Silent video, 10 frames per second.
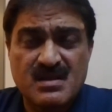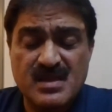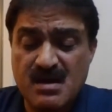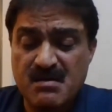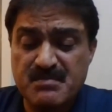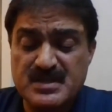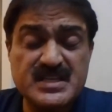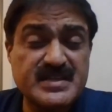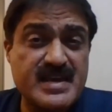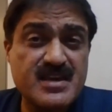They are
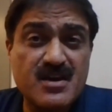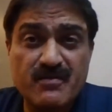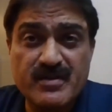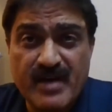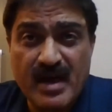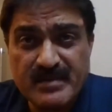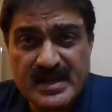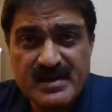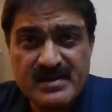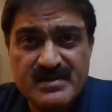busy taking care of the
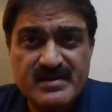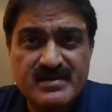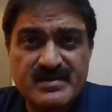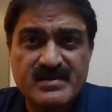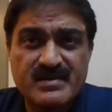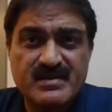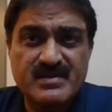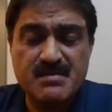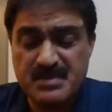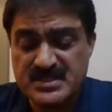family.
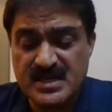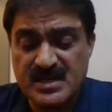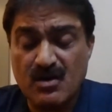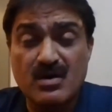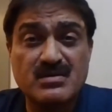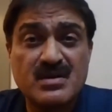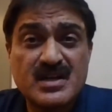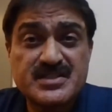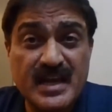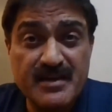They're busy
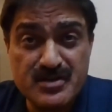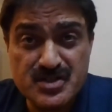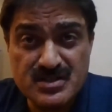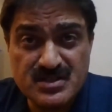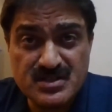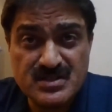on television